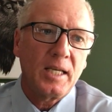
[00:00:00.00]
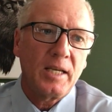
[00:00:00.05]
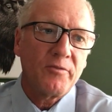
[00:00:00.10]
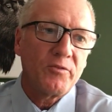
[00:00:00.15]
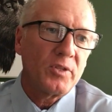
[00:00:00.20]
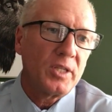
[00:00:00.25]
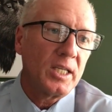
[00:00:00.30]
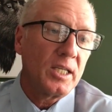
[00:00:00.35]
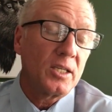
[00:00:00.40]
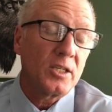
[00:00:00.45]

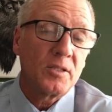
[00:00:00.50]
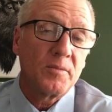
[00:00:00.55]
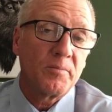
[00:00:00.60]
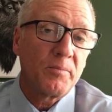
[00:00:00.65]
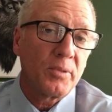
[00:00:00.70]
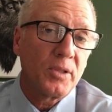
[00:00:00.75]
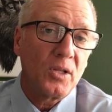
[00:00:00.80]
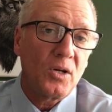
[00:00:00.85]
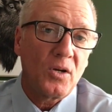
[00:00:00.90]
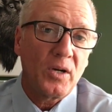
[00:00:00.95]
everything
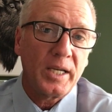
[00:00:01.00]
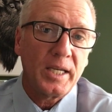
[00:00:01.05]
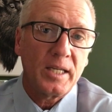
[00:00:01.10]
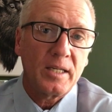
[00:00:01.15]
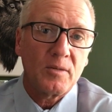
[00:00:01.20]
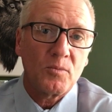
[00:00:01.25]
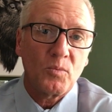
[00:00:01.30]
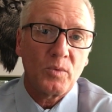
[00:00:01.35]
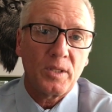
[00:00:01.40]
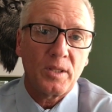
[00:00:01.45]

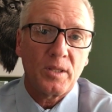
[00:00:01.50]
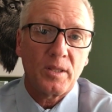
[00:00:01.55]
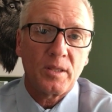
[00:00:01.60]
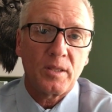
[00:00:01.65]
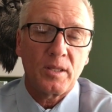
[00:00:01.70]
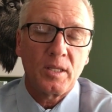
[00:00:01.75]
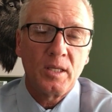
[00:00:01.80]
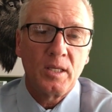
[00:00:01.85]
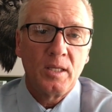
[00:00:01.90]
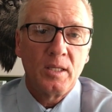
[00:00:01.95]
compliant
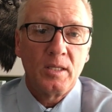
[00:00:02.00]
with,